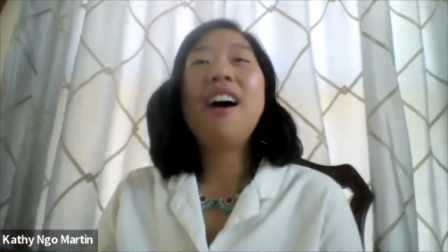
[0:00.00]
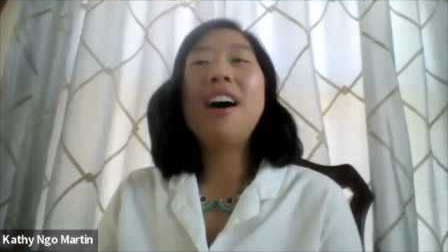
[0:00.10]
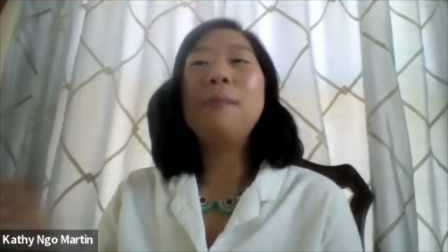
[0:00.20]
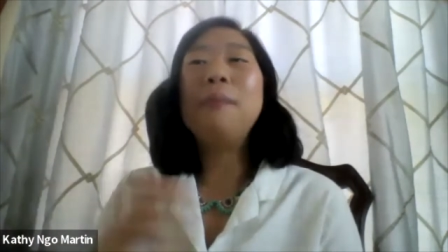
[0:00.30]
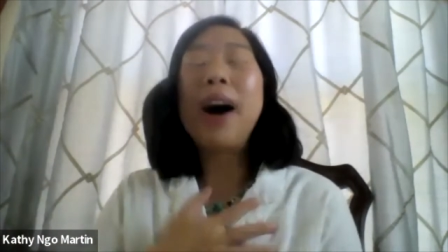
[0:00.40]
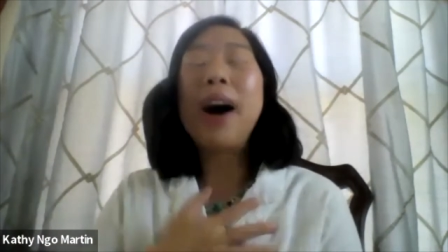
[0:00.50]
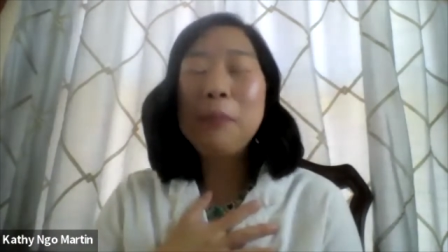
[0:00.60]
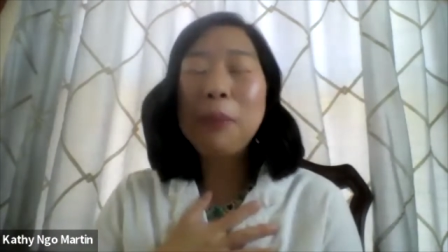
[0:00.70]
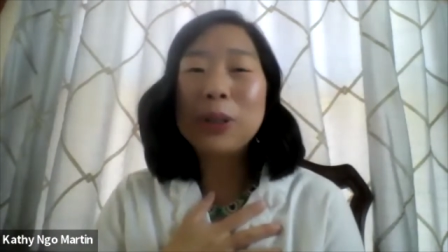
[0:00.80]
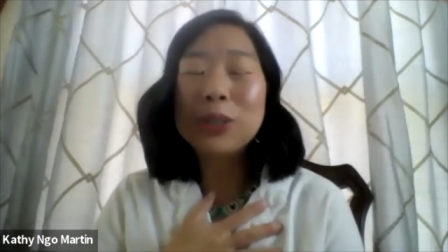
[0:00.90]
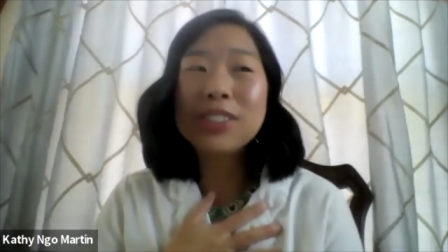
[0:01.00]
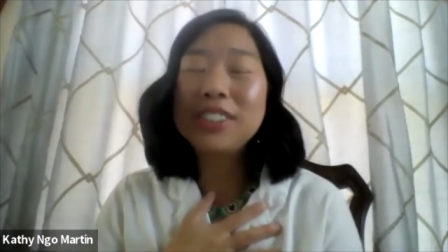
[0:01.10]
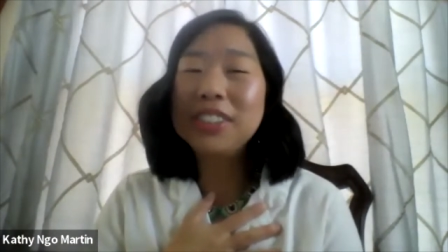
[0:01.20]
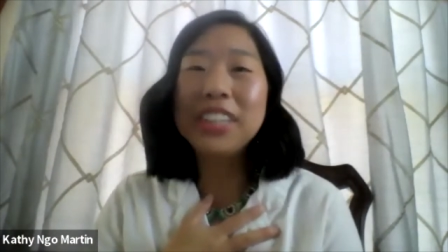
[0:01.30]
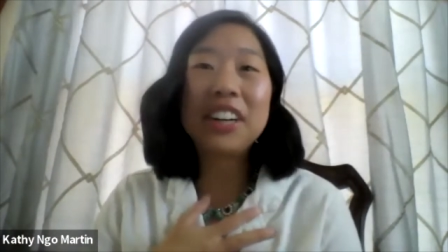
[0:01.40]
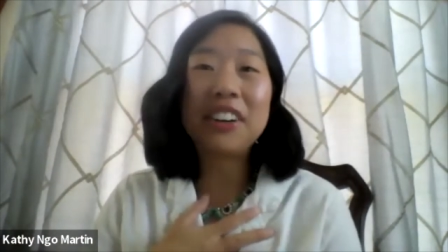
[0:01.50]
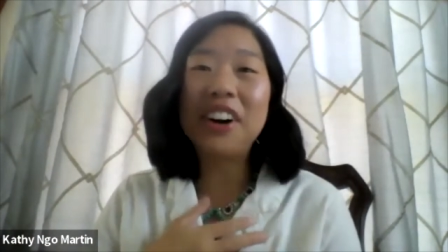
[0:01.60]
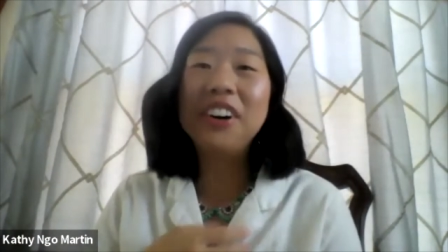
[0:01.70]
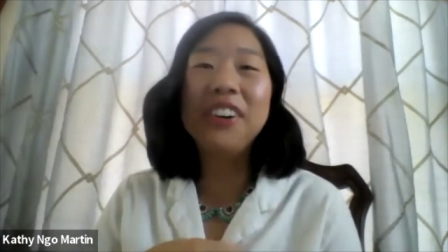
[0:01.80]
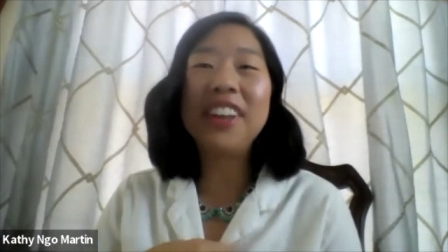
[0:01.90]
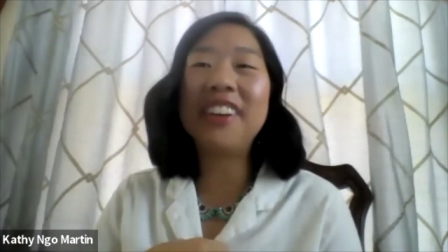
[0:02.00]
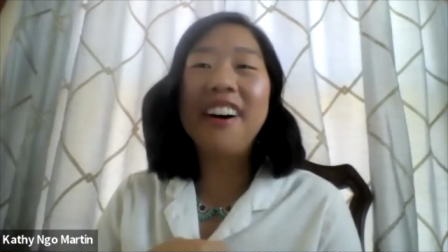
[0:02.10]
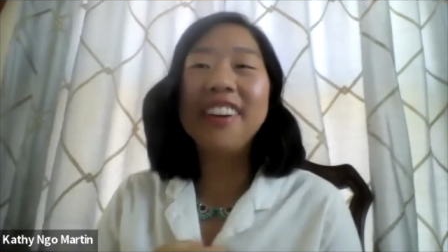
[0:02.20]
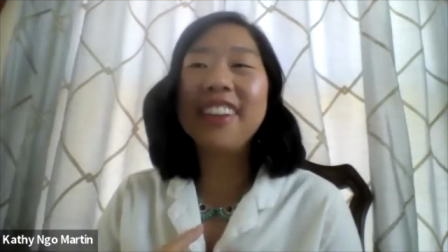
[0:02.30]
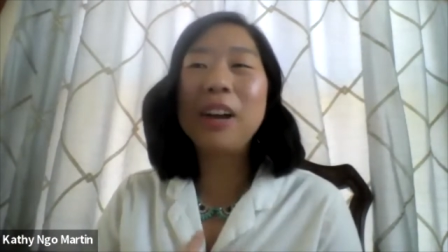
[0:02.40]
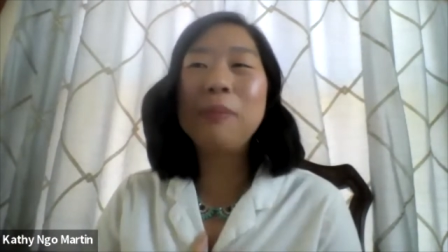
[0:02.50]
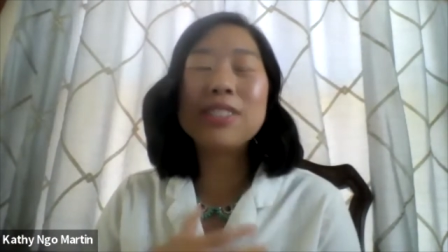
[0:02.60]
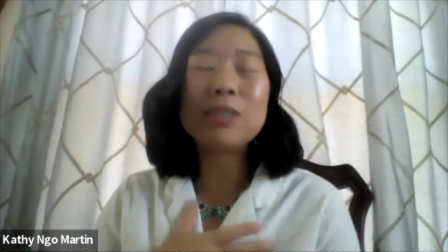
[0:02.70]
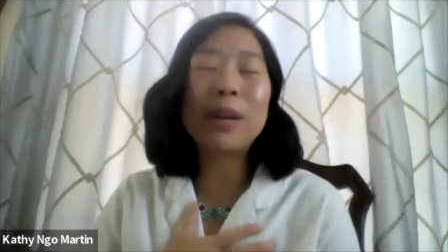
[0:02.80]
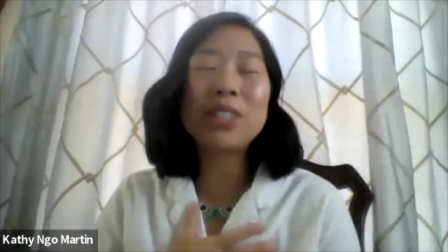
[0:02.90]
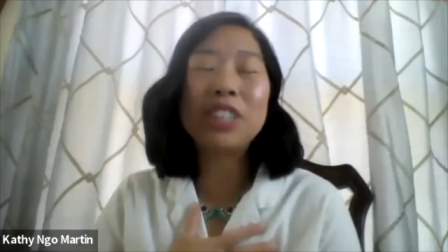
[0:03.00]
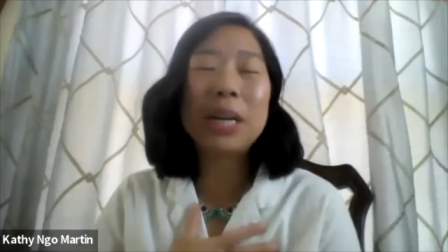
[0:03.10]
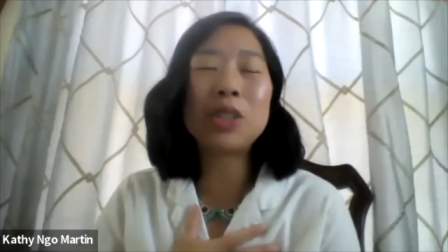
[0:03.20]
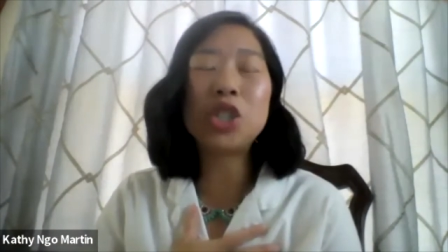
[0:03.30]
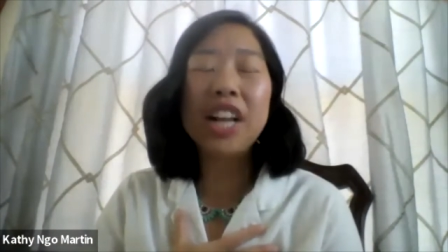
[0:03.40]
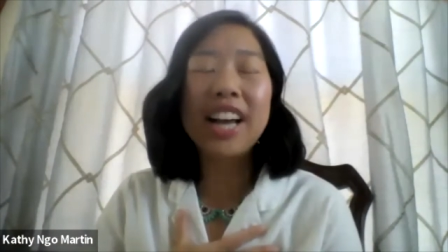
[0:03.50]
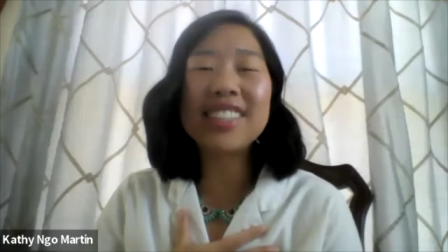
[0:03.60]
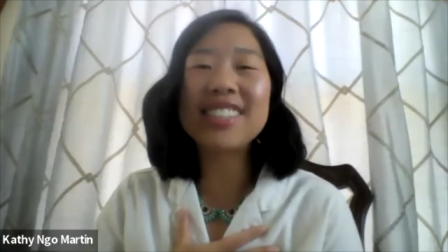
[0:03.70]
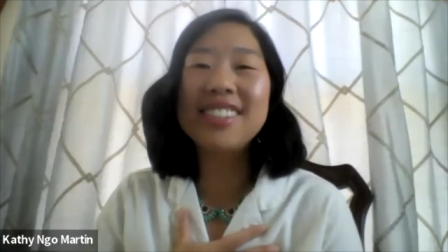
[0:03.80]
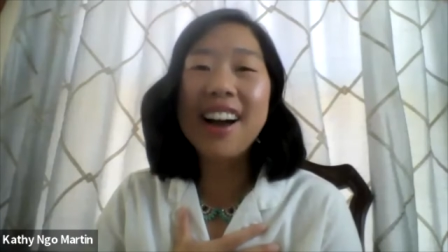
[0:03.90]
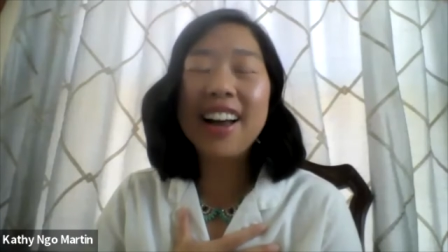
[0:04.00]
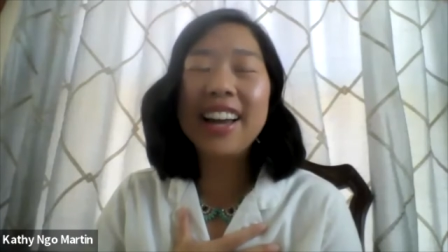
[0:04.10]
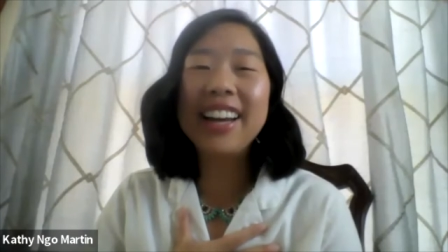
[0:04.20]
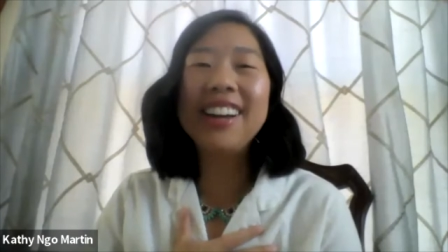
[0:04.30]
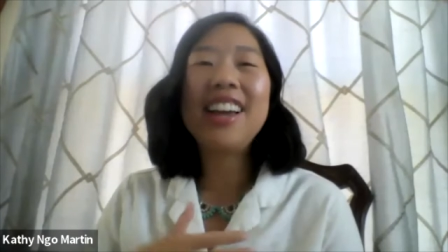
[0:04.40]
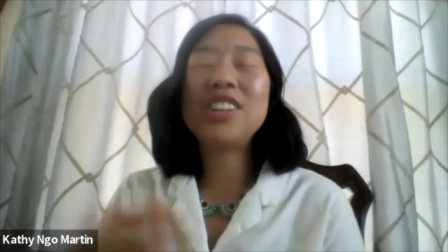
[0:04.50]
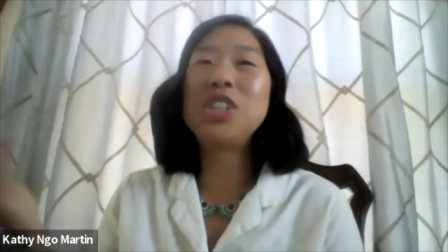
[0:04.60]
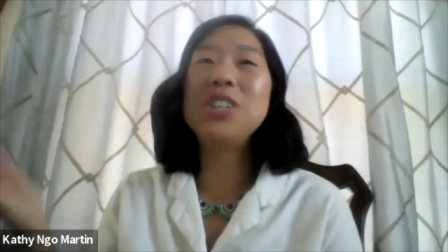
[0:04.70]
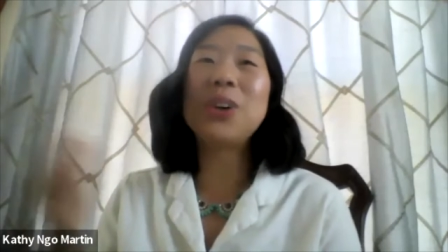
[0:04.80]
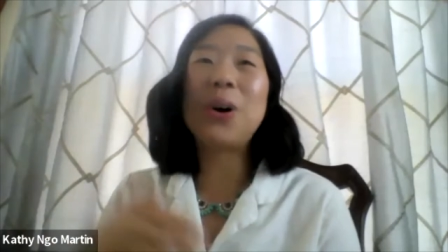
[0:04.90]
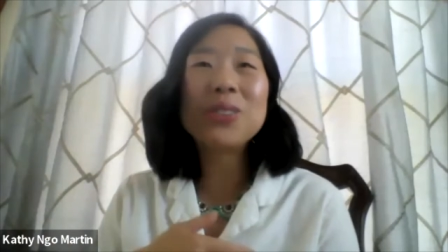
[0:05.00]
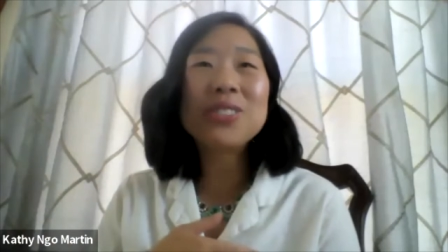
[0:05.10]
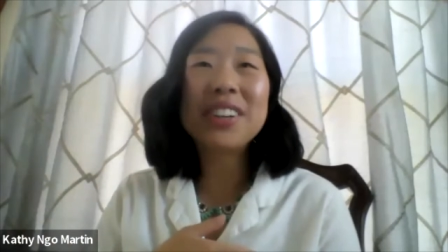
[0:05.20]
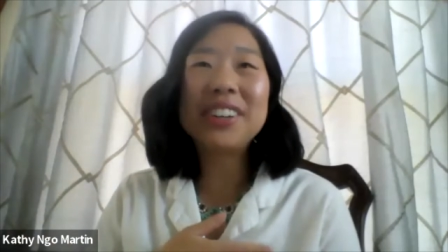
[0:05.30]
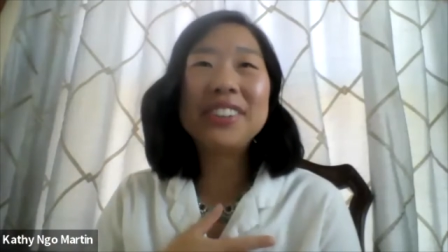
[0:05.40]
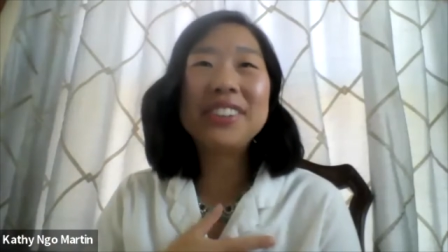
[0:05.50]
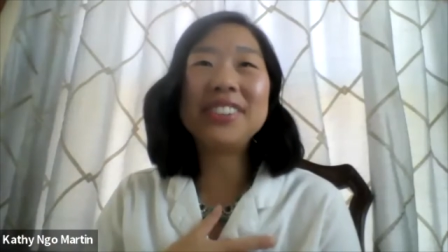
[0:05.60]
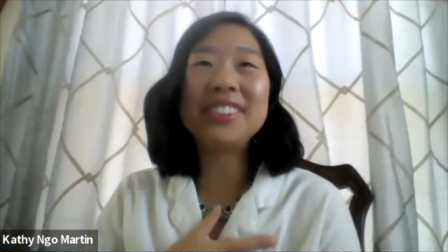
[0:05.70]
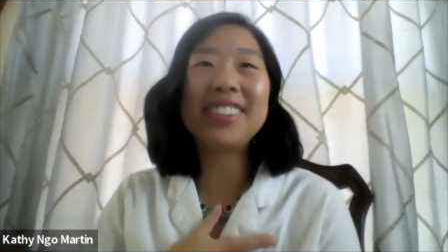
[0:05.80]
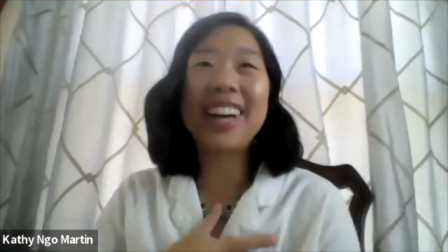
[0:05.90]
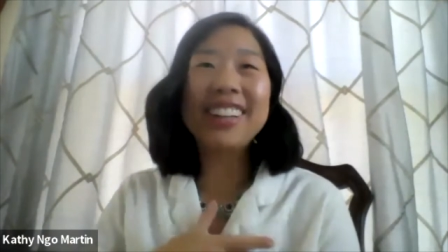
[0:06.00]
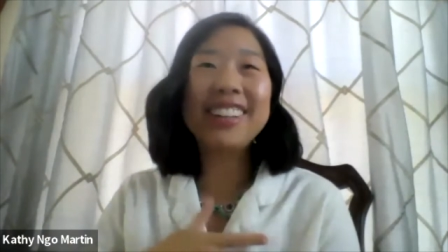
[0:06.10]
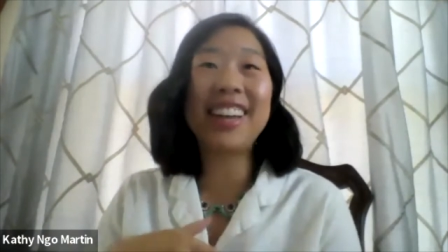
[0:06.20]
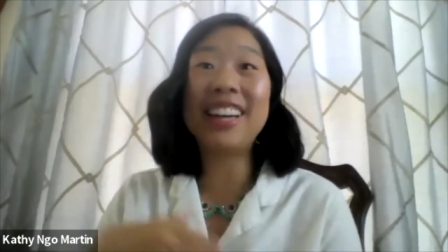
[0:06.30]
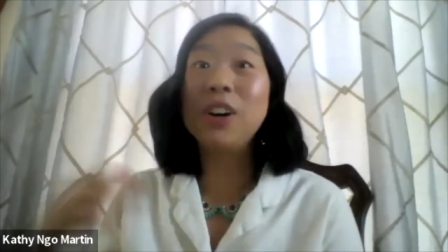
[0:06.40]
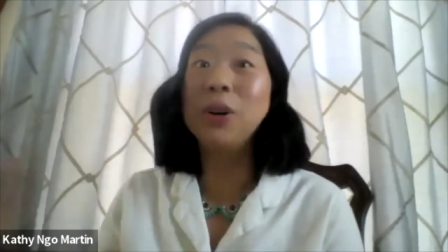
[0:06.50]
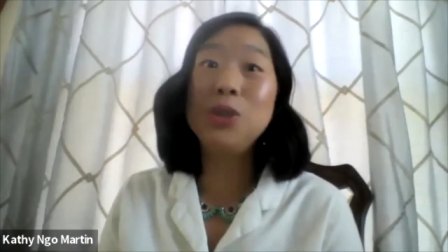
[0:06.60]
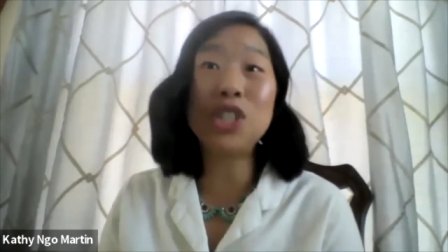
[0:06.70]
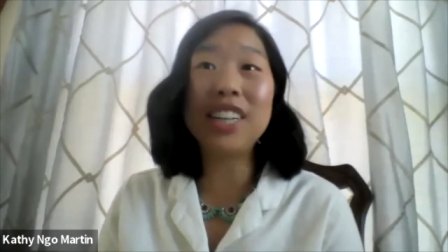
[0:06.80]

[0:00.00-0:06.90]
um, my personal hero in the online business space, her name is Jeanette Stein. She's also like an OG,